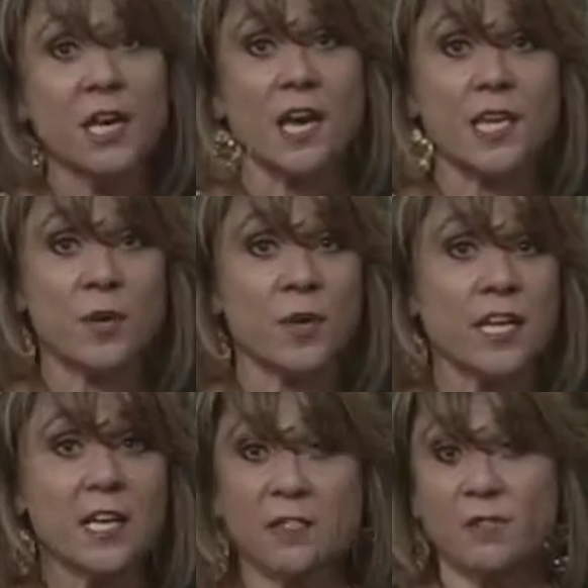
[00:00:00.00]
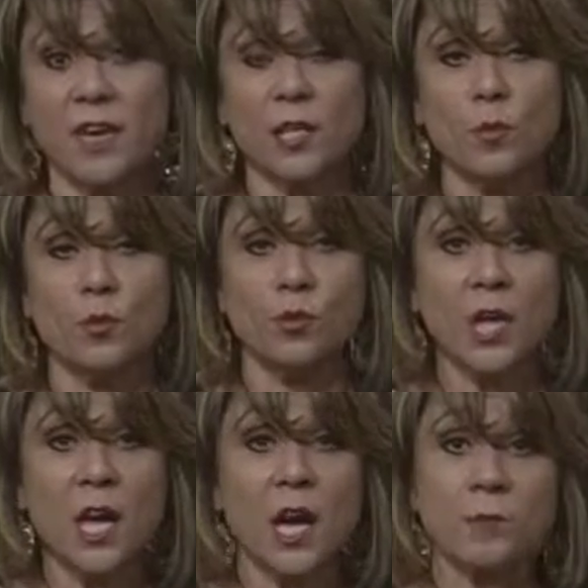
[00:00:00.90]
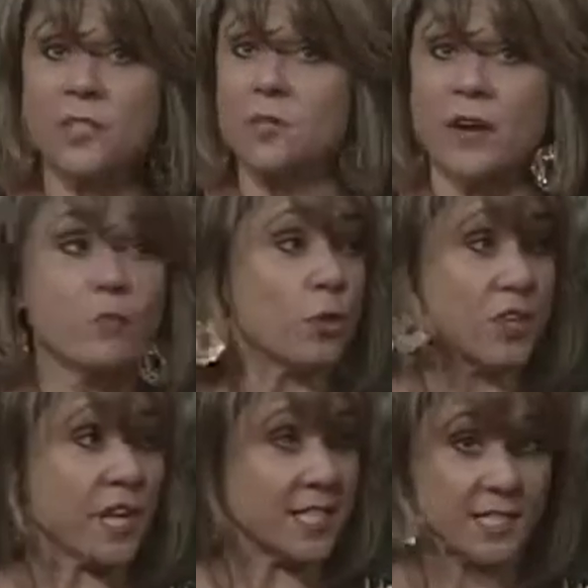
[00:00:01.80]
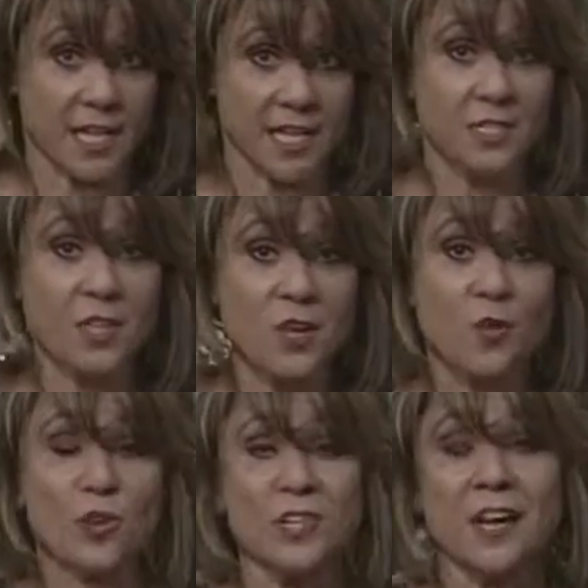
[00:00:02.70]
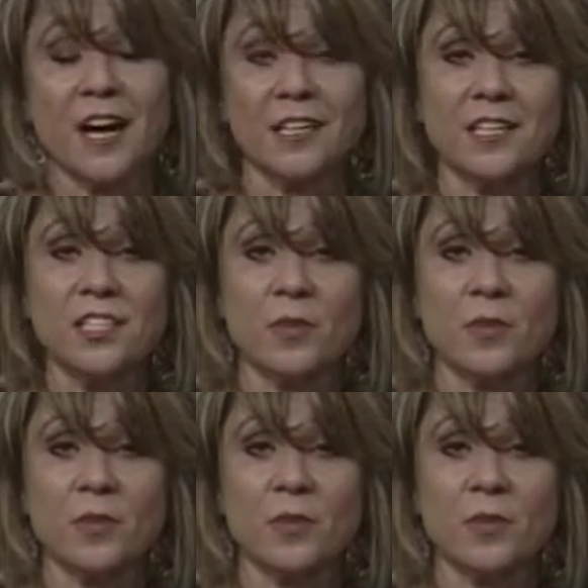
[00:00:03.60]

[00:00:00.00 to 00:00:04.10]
And that money is available to everyone in the United States going to college,